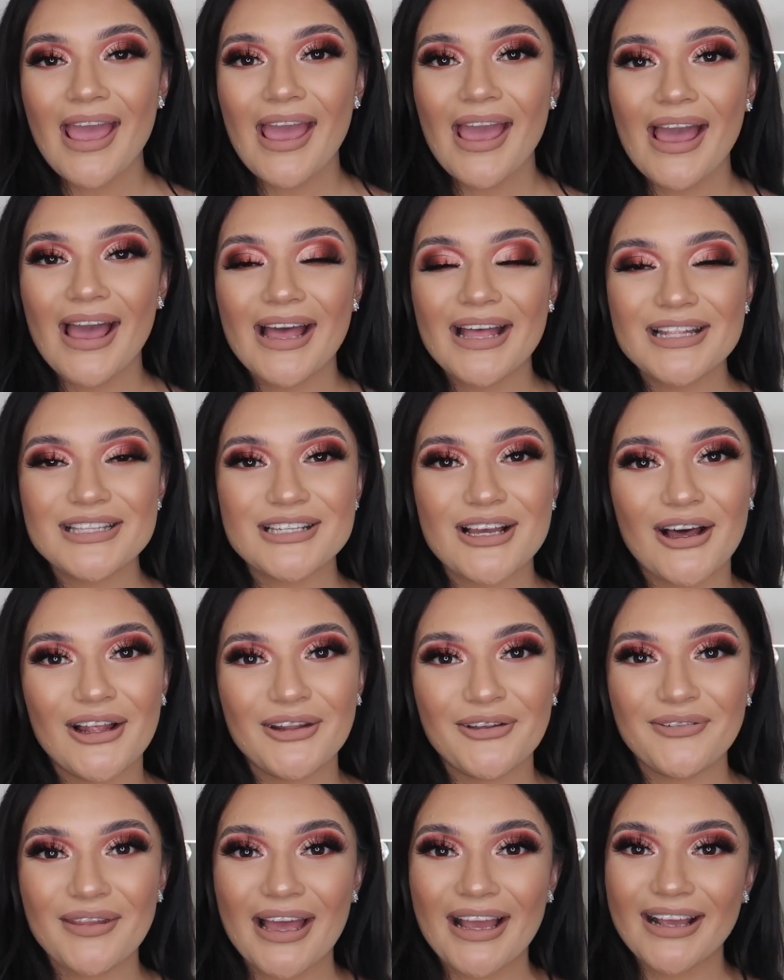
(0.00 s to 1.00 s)
and
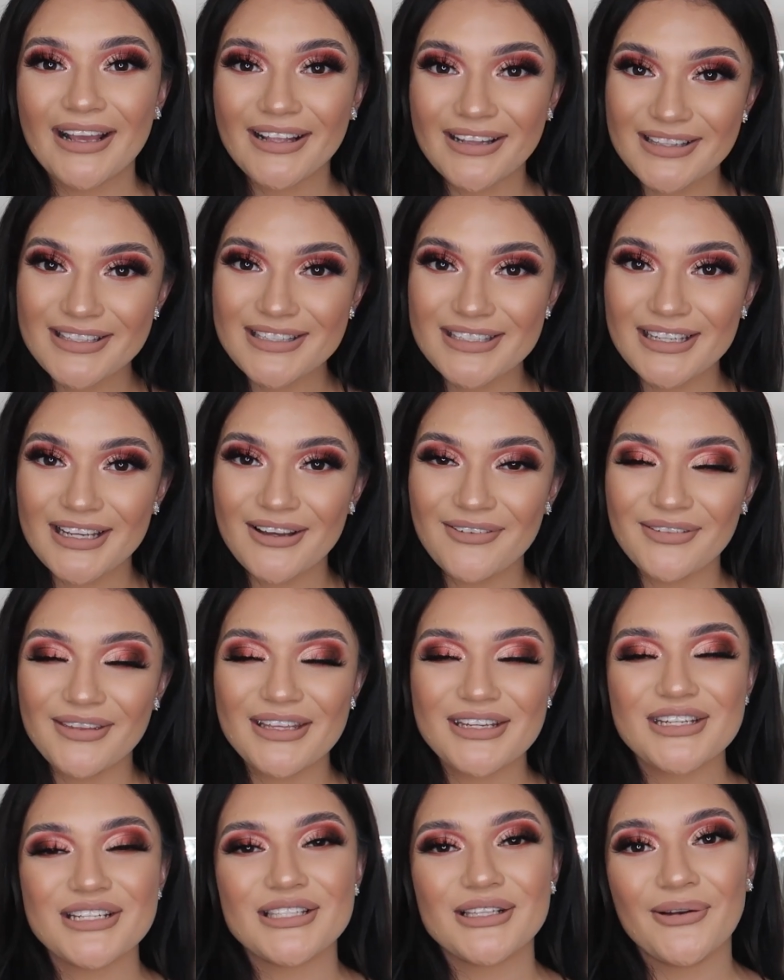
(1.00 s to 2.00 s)
all of that good stuff,
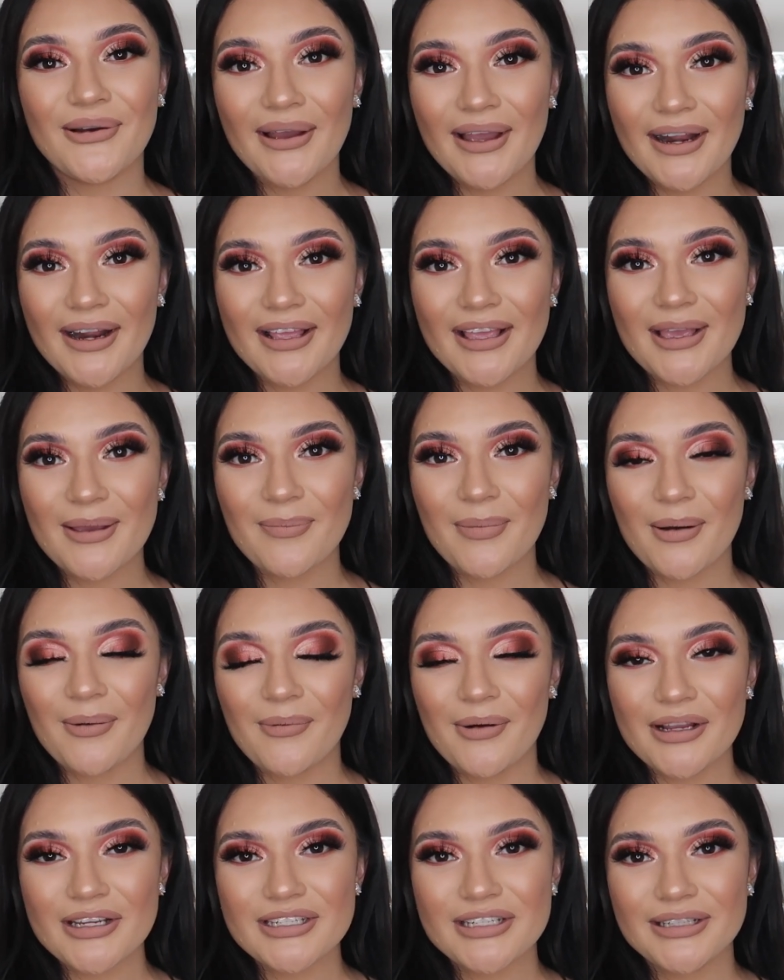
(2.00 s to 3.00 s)
then just go ahead and keep on
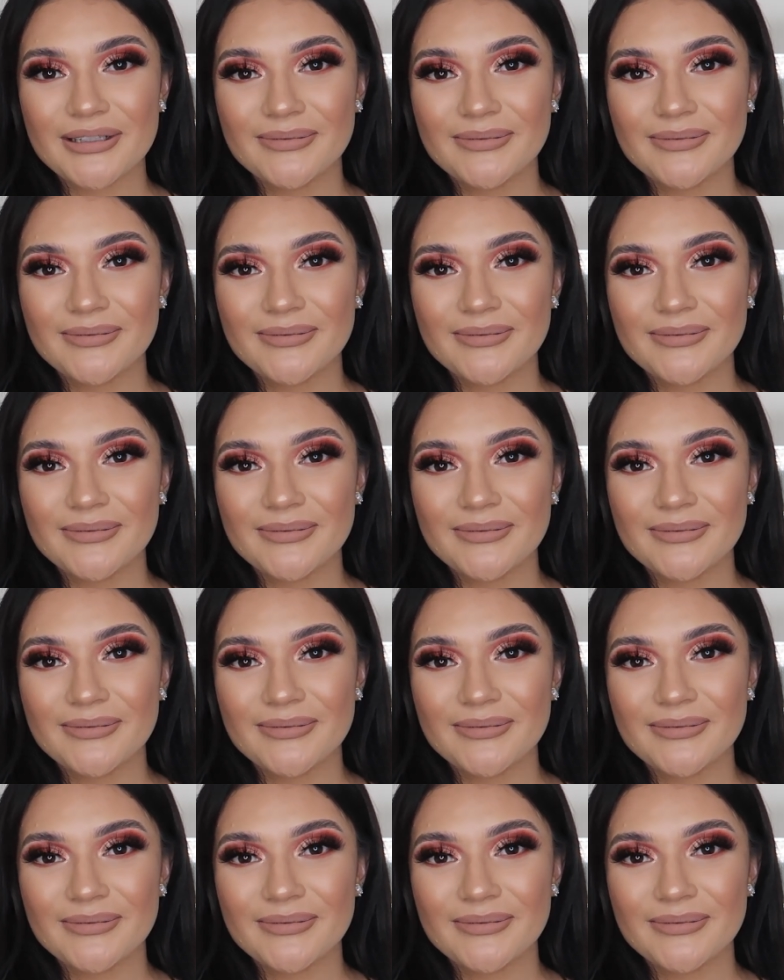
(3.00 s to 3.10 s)
watching.